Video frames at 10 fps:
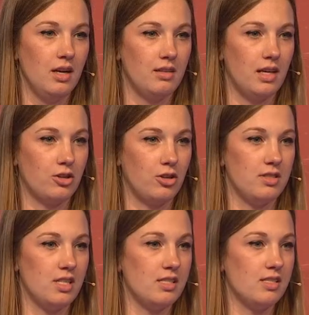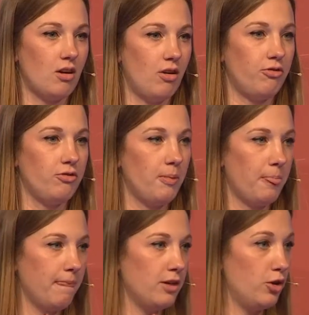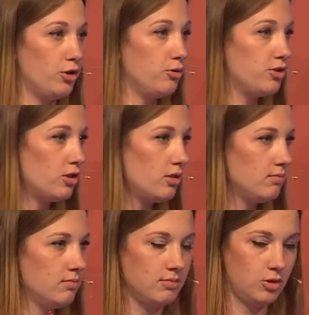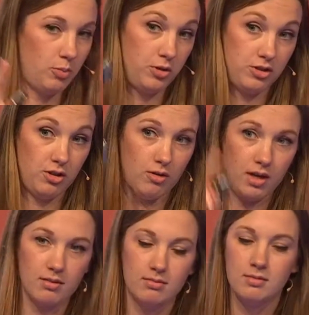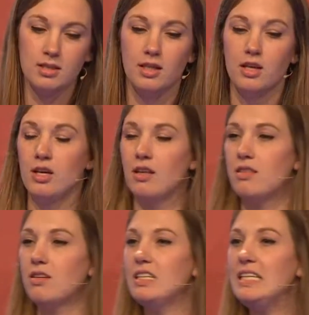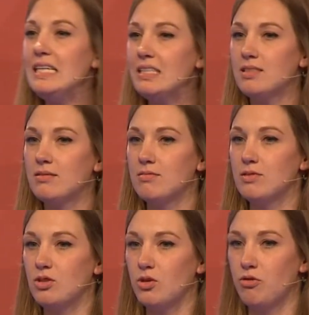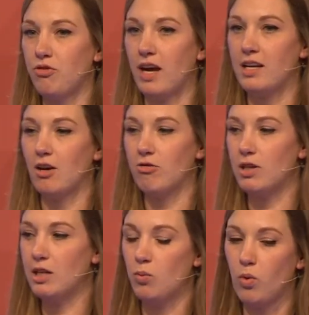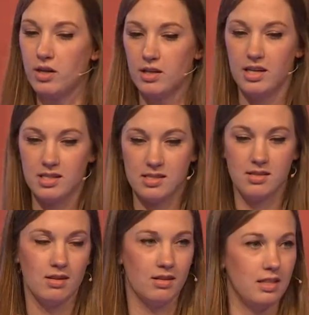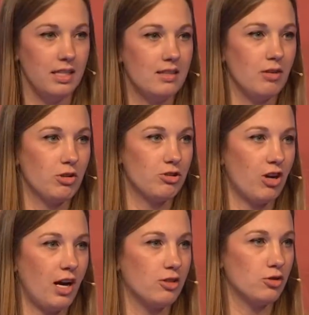that consists of your user, your persona, the need. So you find out really what is the need that we're trying to